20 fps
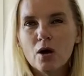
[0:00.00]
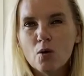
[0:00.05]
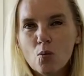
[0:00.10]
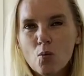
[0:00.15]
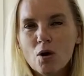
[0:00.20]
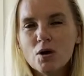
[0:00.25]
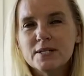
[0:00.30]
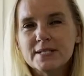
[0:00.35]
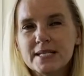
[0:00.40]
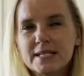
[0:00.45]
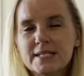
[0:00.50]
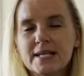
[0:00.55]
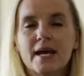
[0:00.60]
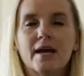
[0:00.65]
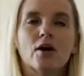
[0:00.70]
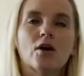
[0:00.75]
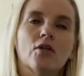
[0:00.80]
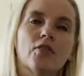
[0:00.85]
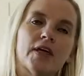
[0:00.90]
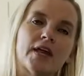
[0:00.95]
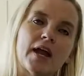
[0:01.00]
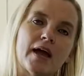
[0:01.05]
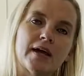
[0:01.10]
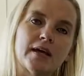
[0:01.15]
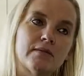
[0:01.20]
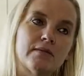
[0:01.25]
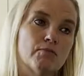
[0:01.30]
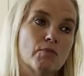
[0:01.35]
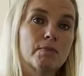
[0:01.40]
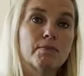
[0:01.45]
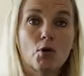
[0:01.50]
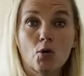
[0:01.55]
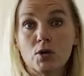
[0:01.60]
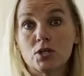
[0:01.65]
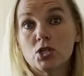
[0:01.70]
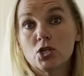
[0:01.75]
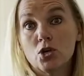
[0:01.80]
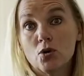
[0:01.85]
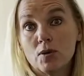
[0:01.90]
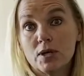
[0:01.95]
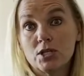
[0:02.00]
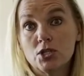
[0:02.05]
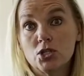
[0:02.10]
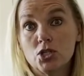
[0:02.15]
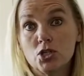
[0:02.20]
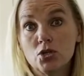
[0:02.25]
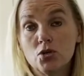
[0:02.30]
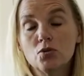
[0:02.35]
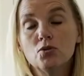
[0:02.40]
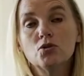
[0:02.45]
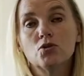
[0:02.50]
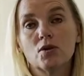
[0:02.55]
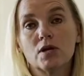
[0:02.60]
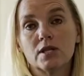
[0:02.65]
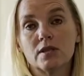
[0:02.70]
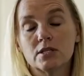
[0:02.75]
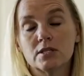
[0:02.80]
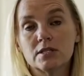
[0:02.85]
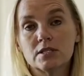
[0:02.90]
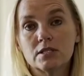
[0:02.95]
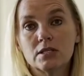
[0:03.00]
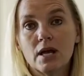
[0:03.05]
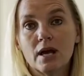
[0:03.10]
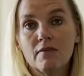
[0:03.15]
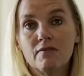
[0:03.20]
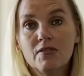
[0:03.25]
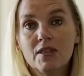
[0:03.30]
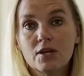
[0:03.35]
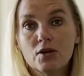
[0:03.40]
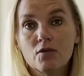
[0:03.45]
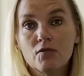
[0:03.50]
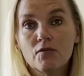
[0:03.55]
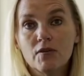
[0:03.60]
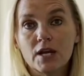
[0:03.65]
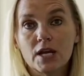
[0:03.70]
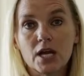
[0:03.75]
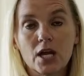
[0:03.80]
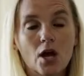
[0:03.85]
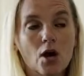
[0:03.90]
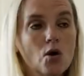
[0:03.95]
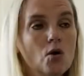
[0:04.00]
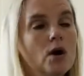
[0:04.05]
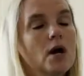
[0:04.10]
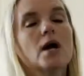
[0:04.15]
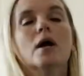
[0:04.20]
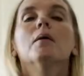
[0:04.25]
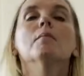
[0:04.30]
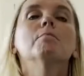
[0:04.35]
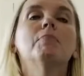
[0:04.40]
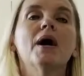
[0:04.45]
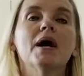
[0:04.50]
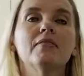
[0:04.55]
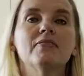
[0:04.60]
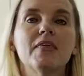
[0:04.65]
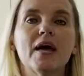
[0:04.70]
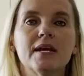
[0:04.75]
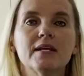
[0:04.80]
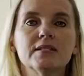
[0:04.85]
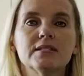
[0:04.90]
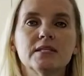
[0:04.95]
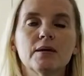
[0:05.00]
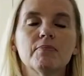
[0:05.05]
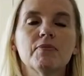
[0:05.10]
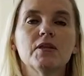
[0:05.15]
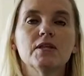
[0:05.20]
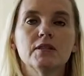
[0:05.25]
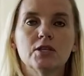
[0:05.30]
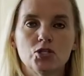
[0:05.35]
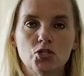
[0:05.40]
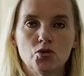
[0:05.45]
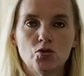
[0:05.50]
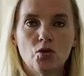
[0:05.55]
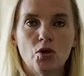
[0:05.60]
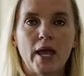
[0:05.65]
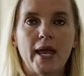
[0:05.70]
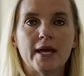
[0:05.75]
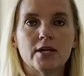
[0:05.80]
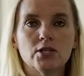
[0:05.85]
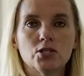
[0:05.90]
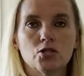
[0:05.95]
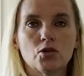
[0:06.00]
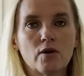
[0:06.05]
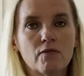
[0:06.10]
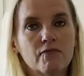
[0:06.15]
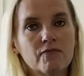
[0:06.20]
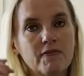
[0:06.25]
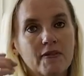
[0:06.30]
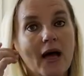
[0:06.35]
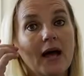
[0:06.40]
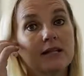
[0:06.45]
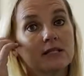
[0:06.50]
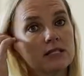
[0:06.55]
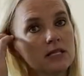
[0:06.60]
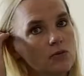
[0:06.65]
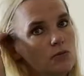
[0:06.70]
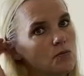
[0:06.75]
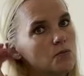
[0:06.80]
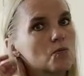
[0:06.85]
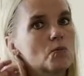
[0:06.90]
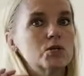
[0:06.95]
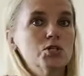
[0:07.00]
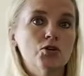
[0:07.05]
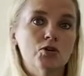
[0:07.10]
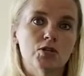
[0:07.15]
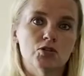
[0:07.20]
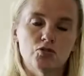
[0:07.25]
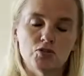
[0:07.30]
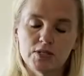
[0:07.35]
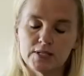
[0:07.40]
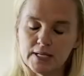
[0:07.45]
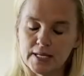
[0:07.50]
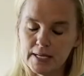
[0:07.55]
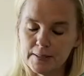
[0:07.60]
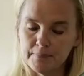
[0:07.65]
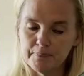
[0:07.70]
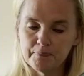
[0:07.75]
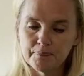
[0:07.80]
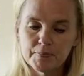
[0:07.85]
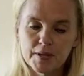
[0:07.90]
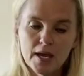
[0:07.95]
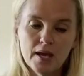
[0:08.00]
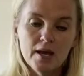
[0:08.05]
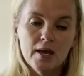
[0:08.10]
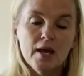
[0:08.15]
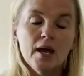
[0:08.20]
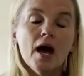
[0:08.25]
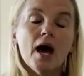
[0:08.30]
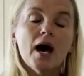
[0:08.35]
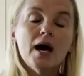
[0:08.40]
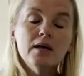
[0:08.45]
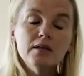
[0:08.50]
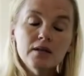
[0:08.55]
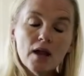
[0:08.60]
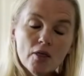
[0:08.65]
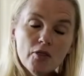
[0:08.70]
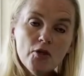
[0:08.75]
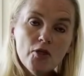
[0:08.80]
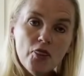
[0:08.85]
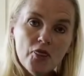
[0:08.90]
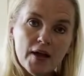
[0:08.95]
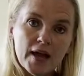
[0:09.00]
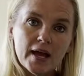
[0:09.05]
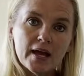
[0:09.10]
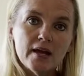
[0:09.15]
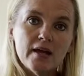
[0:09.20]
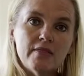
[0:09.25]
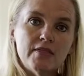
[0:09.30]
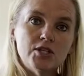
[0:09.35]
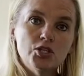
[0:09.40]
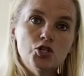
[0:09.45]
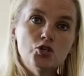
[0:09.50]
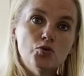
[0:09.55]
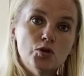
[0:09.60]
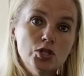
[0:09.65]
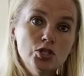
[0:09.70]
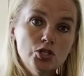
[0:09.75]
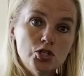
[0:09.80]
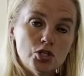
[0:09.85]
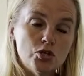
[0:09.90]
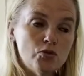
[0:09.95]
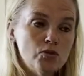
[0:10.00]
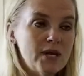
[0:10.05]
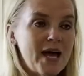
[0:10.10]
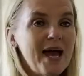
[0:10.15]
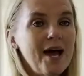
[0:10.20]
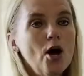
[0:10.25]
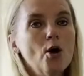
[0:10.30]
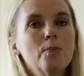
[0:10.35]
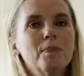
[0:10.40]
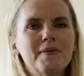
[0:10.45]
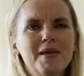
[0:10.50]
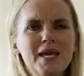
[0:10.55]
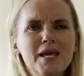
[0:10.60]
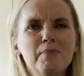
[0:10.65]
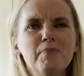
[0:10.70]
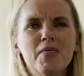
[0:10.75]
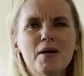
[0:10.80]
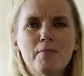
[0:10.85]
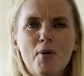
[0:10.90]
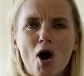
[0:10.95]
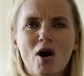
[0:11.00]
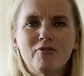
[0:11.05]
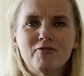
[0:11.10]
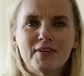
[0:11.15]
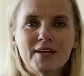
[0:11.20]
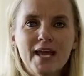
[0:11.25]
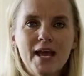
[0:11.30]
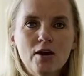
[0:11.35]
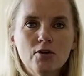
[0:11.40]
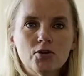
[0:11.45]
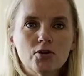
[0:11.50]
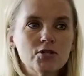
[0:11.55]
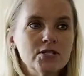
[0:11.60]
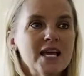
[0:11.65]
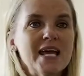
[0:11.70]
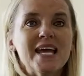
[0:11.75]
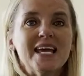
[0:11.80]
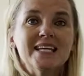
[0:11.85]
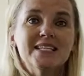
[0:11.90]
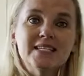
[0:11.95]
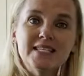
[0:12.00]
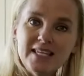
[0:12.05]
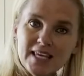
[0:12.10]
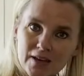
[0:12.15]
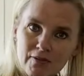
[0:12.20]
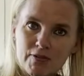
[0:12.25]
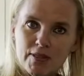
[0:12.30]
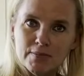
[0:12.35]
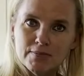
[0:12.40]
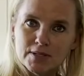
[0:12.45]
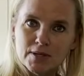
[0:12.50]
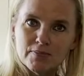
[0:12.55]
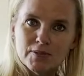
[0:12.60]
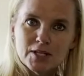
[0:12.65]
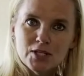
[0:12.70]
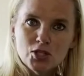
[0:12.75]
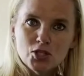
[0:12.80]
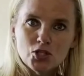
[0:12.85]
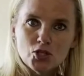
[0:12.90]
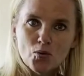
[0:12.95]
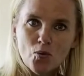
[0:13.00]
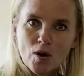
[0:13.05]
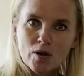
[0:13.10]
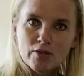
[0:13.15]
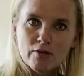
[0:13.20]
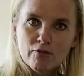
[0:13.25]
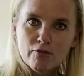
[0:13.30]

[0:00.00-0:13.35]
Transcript: more detail than I'm going to go into during this little video, but that is something that you can do if that's what you're interested in. Another thing that you can do to help keep them off the counters is give them something to do on the